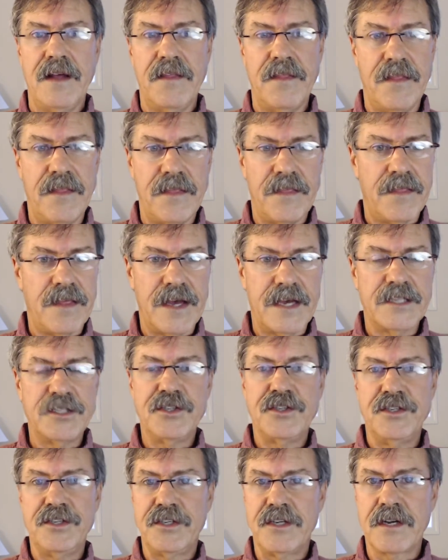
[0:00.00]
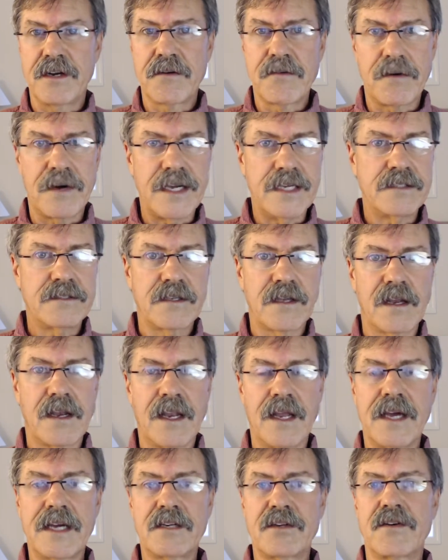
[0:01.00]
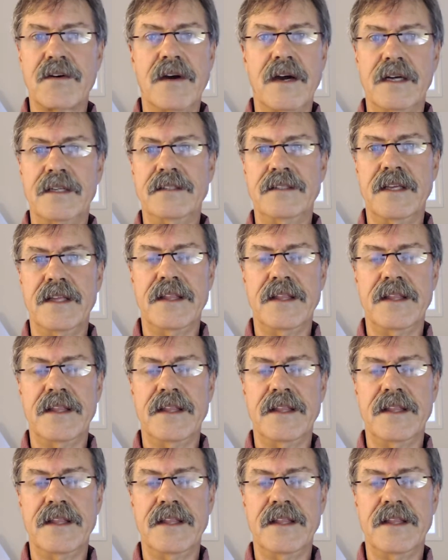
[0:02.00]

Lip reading: that generates electrons,